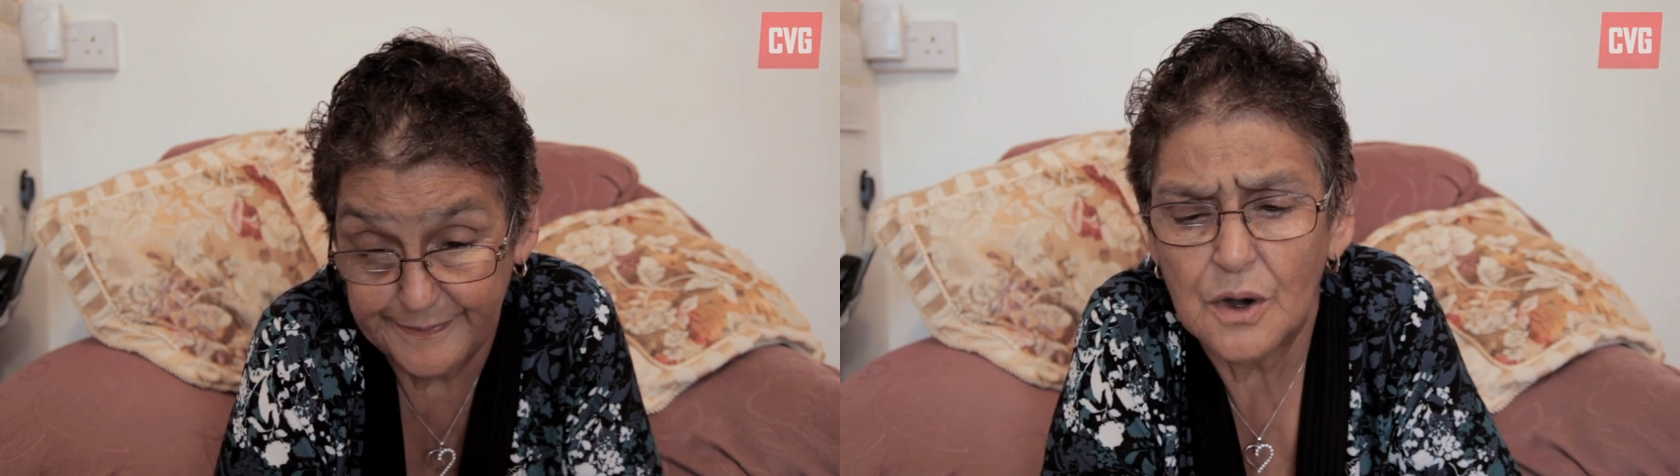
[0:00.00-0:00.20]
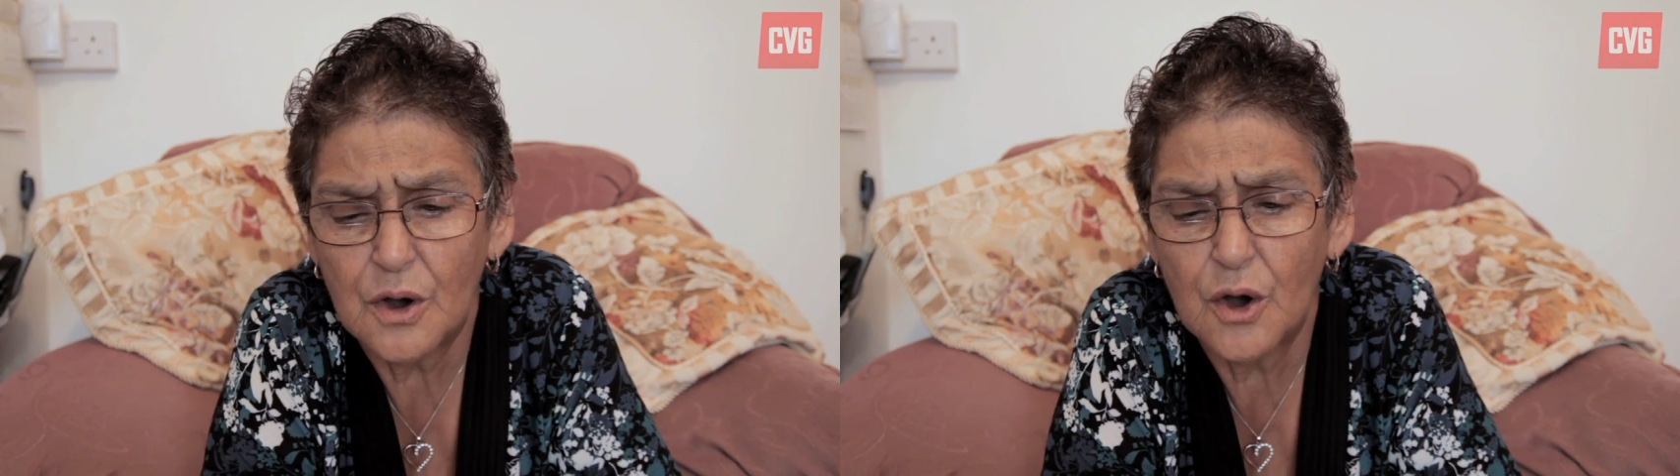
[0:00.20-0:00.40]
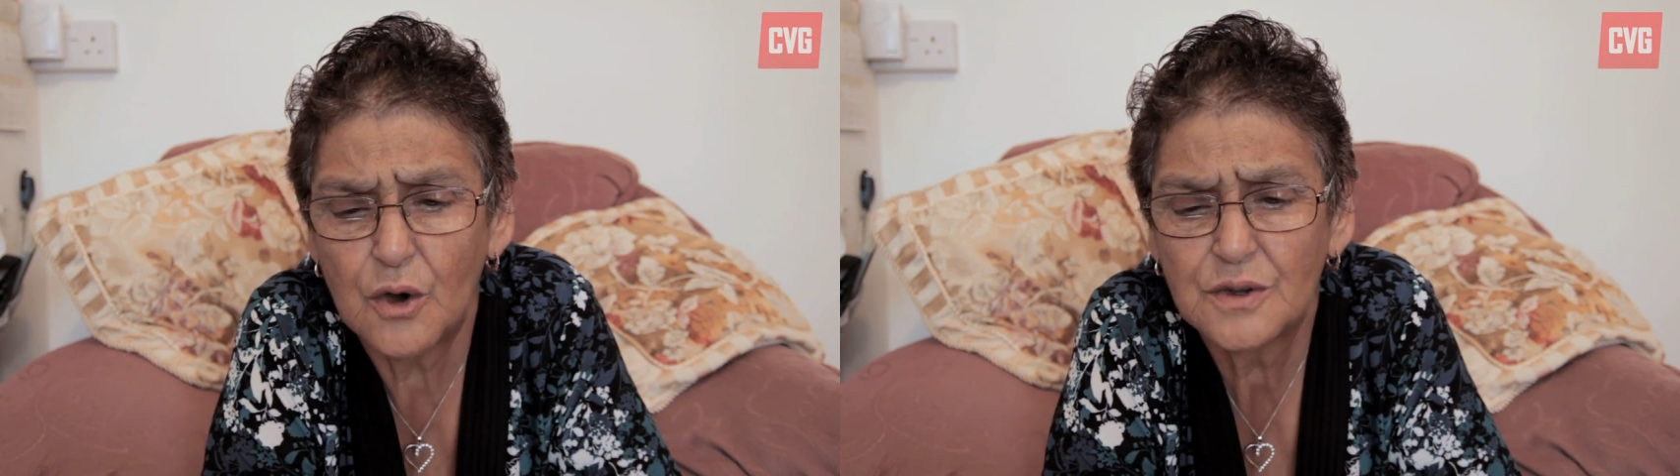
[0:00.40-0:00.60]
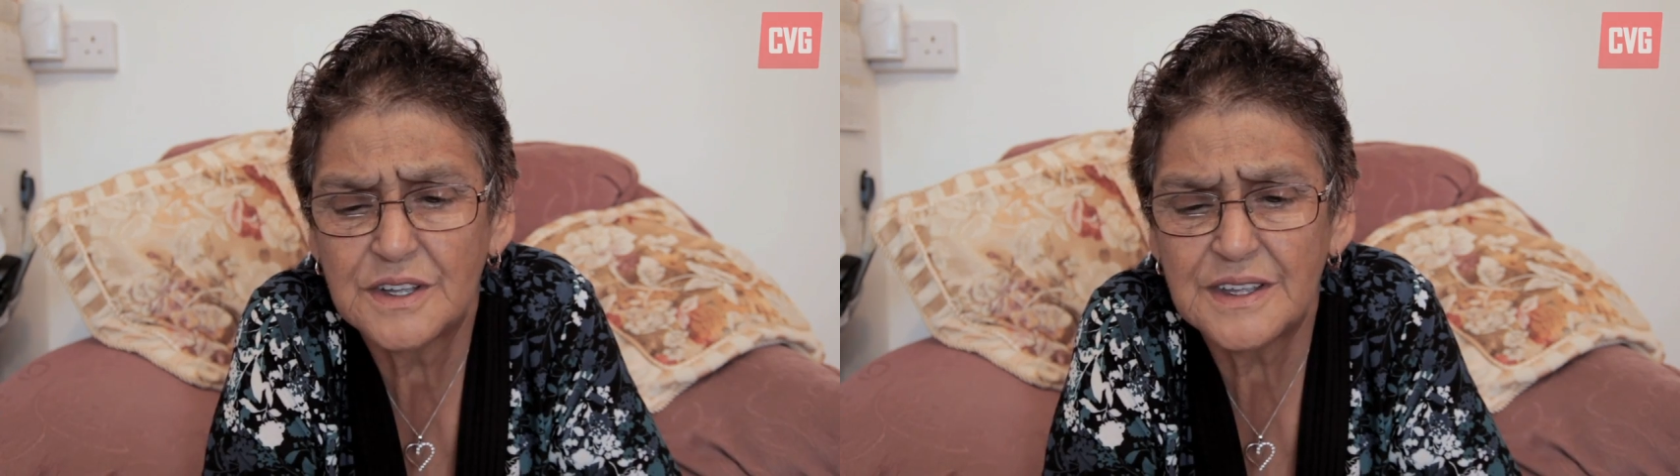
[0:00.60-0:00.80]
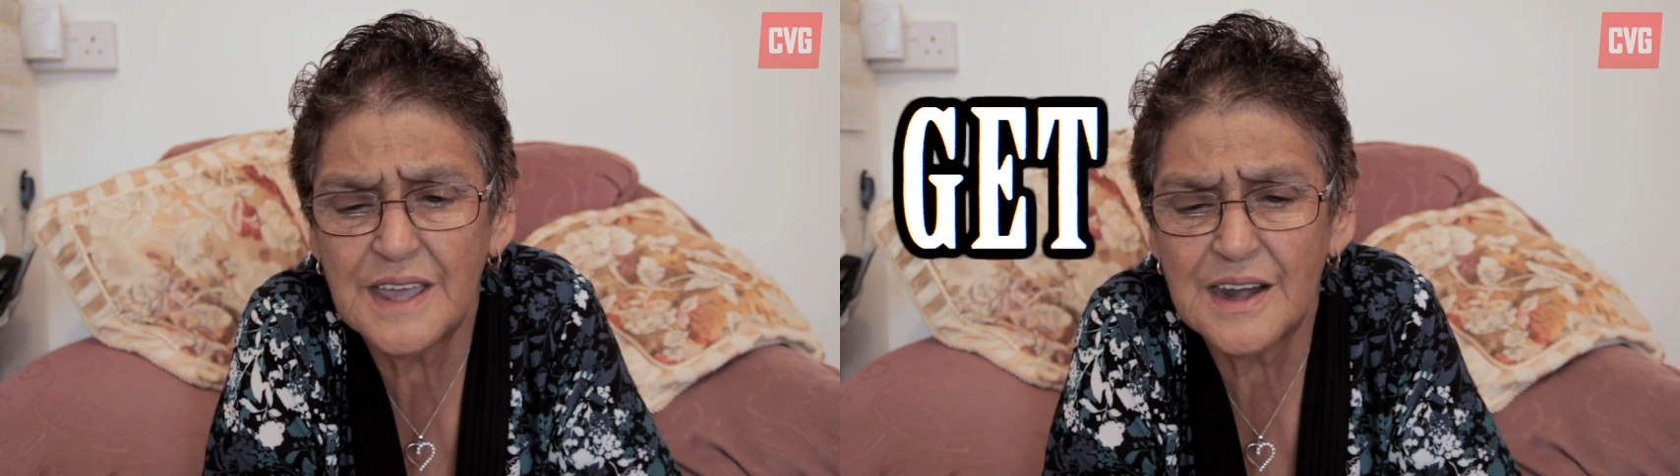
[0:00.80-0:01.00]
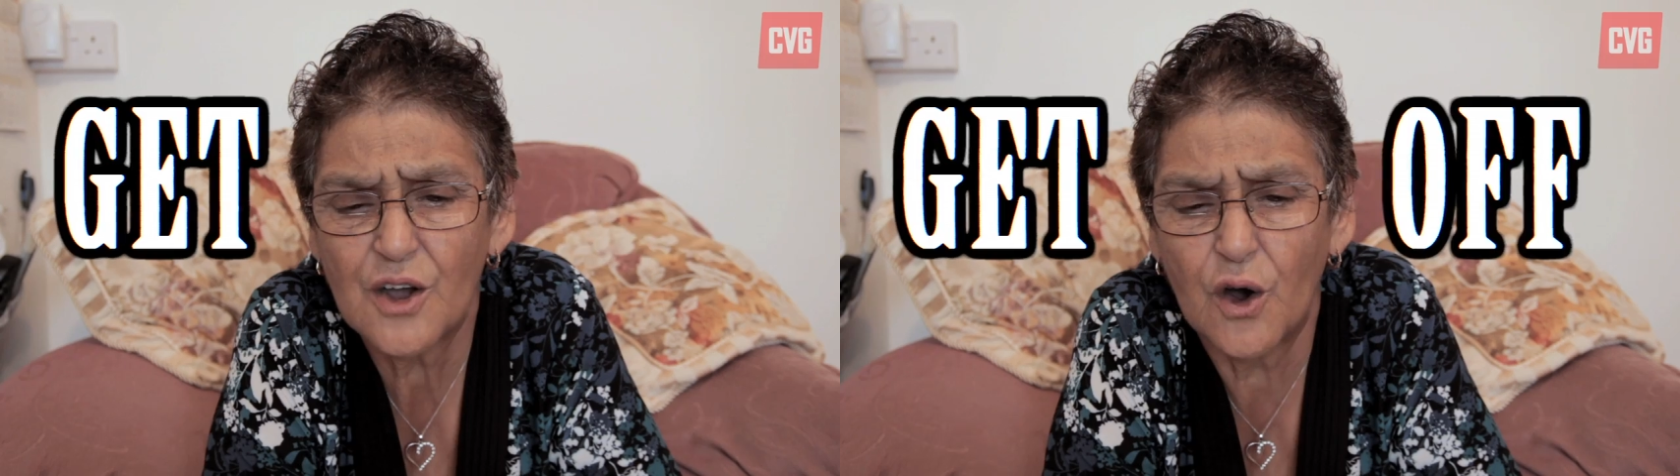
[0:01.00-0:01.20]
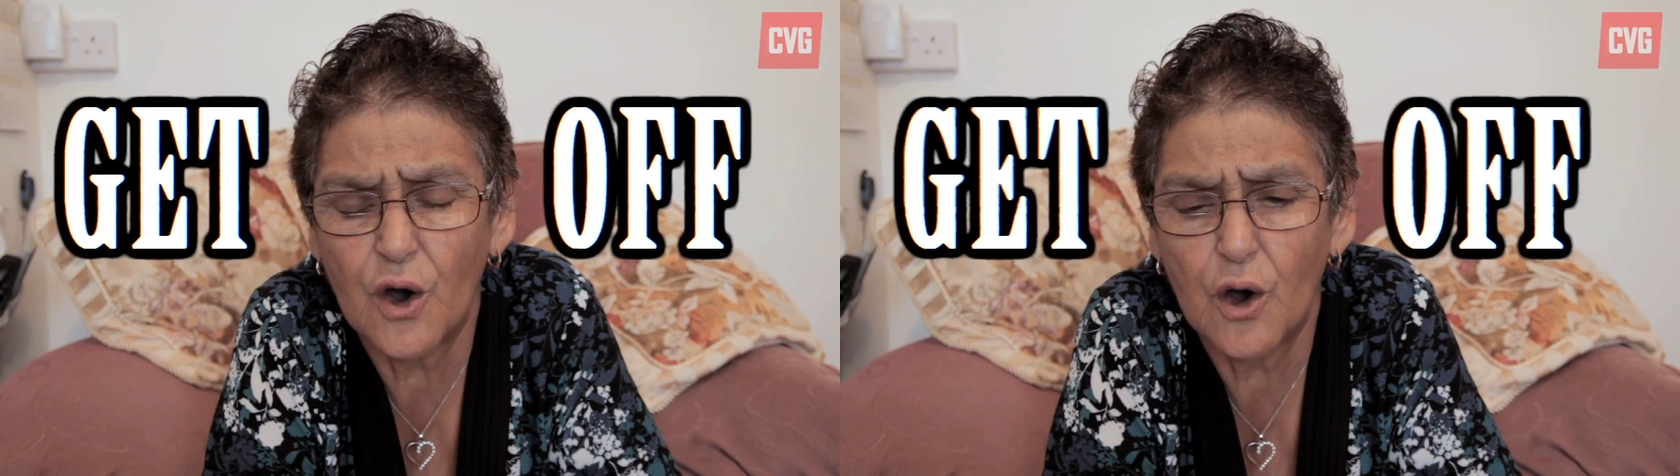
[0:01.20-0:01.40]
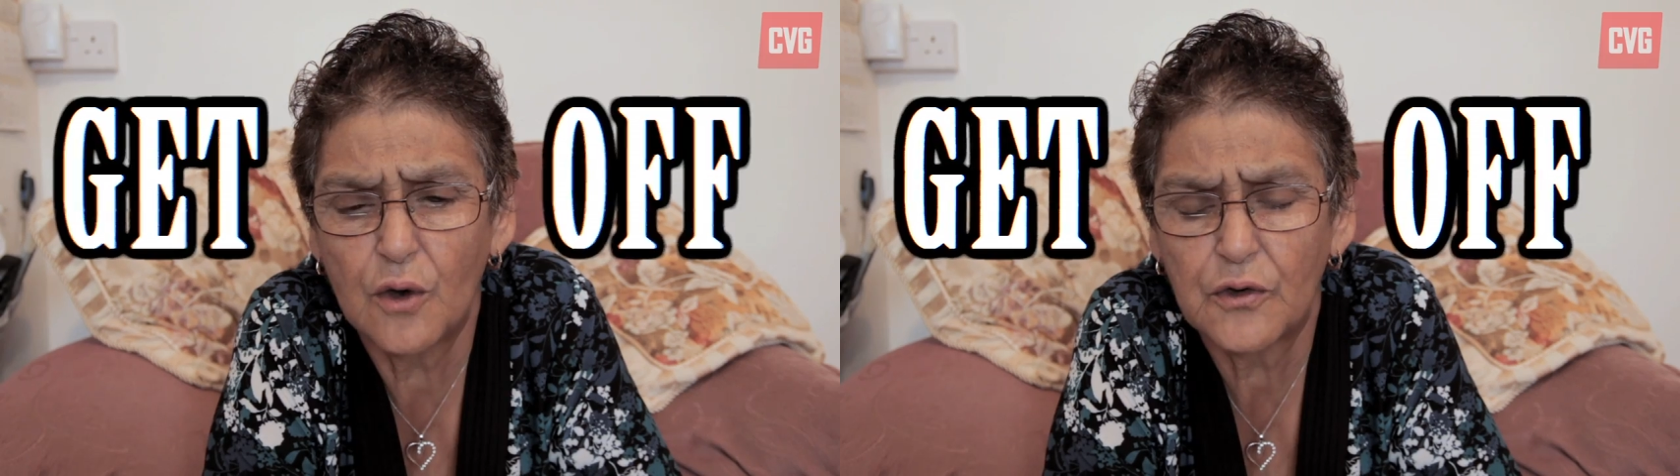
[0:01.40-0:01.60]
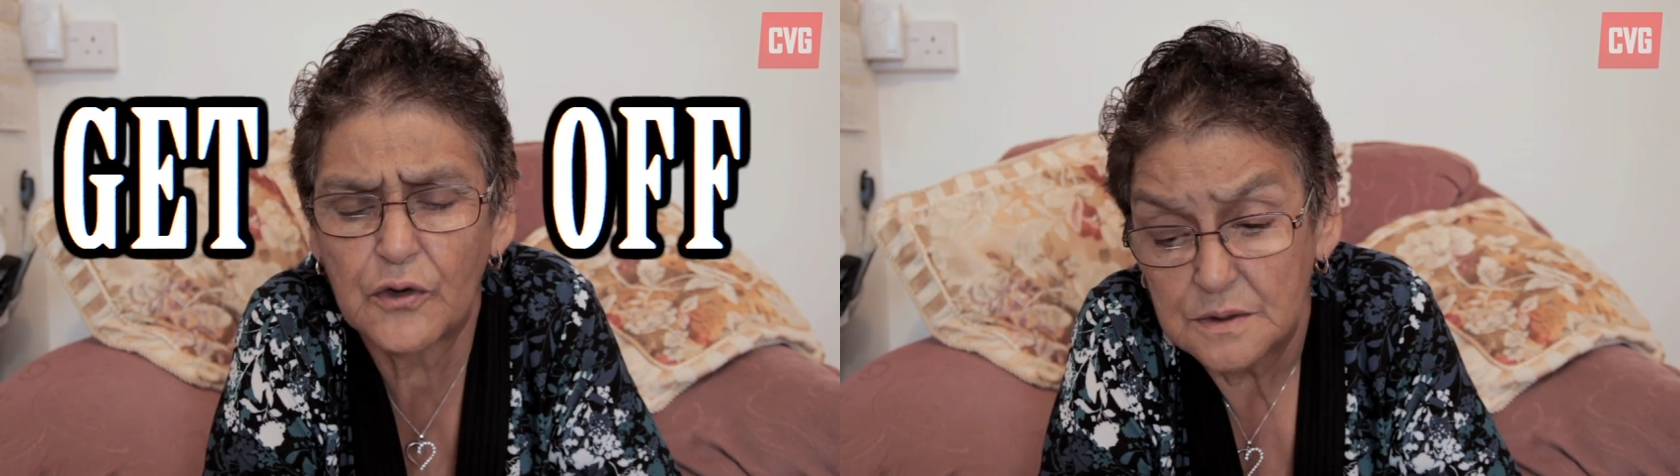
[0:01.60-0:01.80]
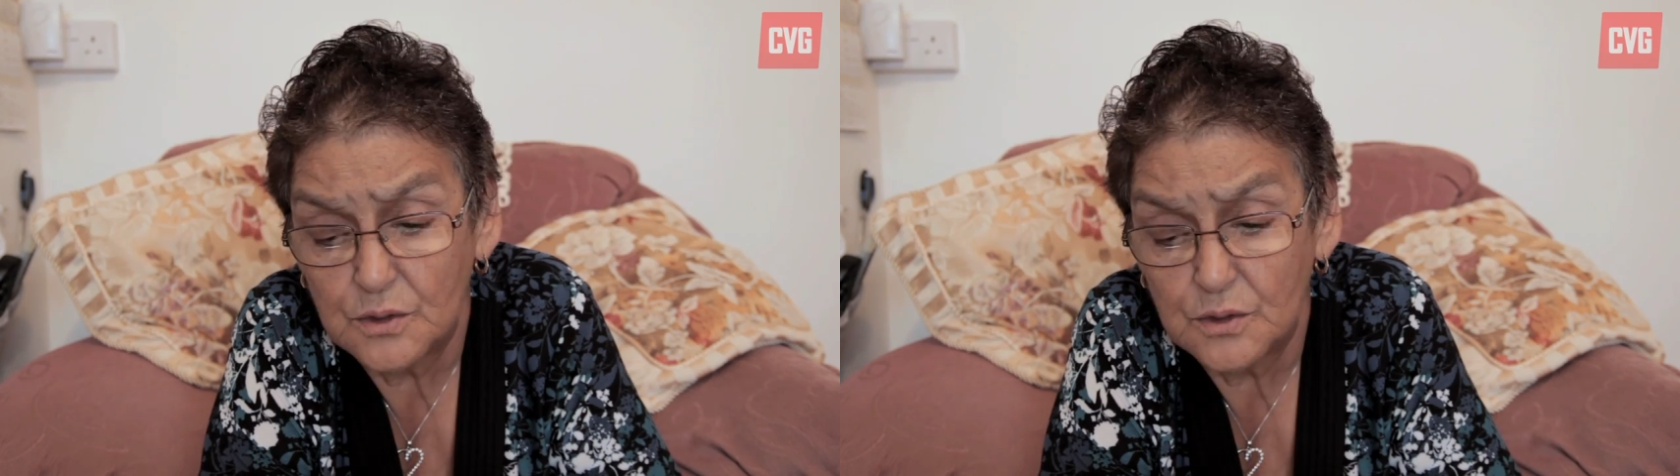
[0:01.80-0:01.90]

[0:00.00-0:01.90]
Oh, get off!